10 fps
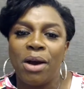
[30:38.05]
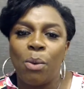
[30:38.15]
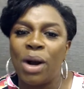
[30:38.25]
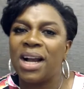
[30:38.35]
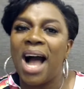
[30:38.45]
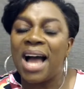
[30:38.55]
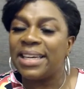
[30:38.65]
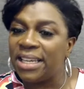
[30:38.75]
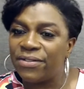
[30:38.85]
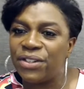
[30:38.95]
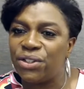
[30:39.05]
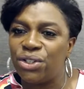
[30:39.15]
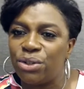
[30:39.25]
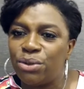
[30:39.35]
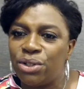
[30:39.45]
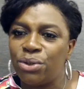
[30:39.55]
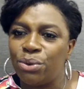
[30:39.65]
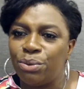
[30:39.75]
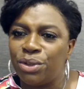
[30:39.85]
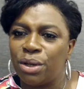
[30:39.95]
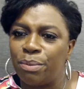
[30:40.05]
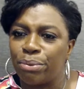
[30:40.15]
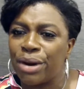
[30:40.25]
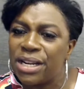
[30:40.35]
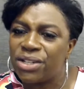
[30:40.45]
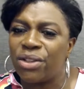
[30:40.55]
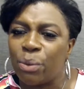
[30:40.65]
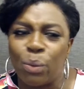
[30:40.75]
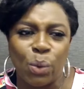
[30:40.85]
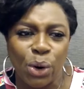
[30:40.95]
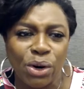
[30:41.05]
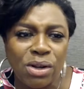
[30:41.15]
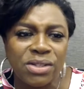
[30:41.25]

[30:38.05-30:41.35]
what God gifted you to bring to the world,